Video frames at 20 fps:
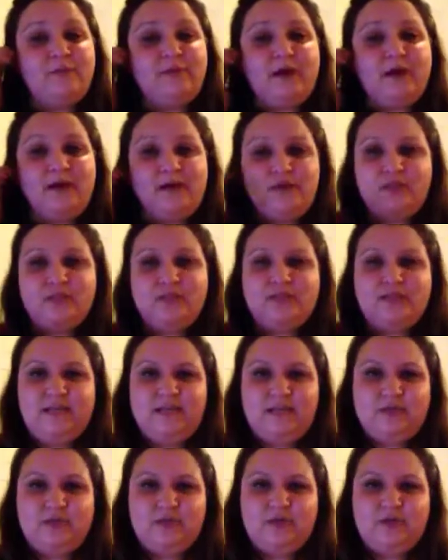to
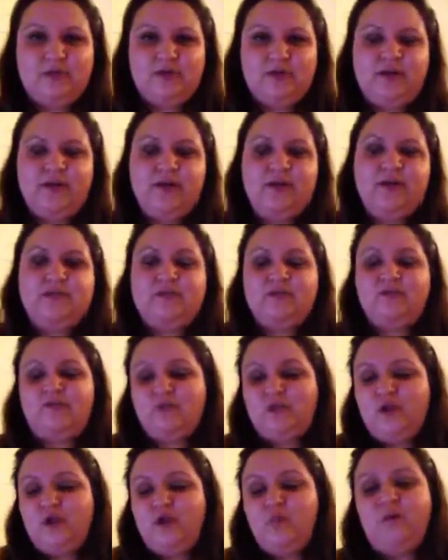understand the story. So if
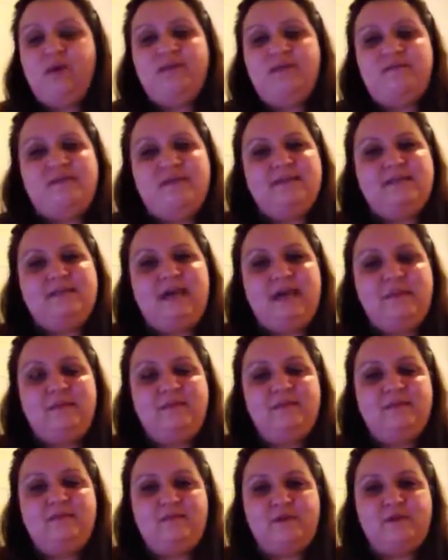you know what events
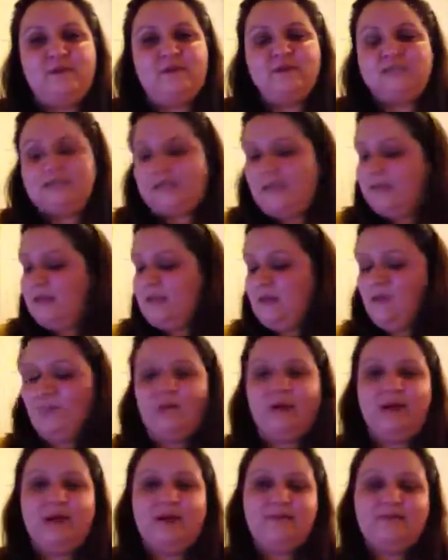happened first and then
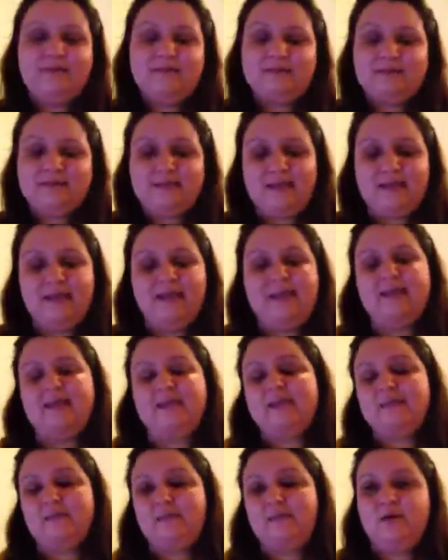what happened second,
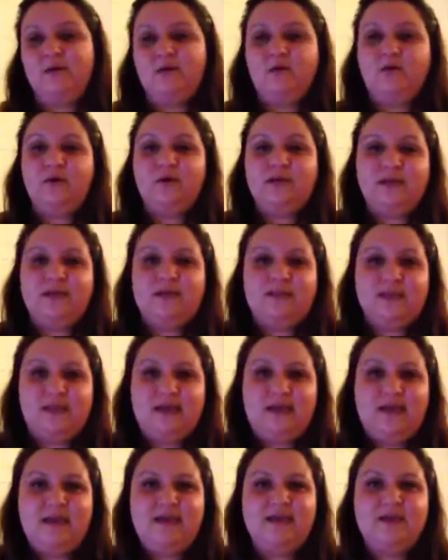in the middle, and in
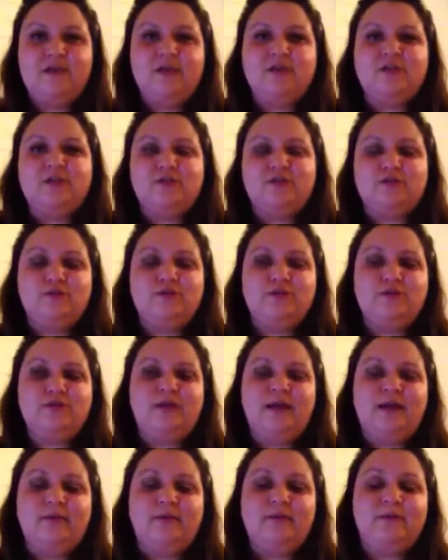the end, students
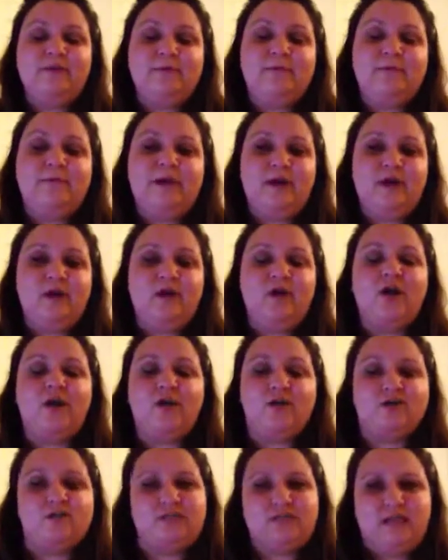are able to better
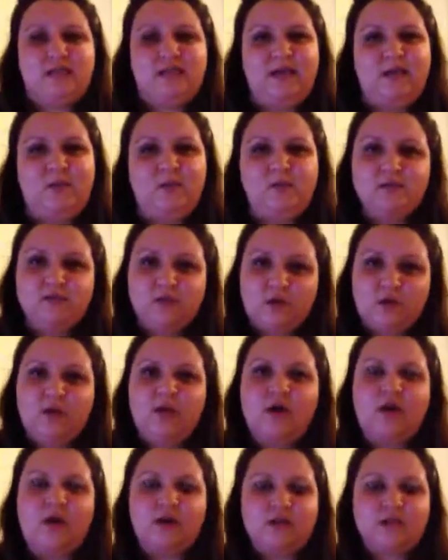understand what's
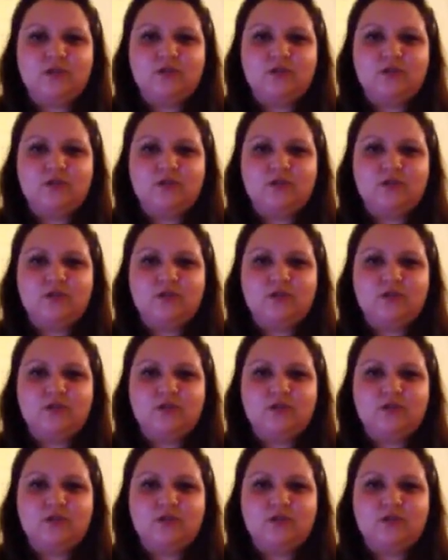going on in the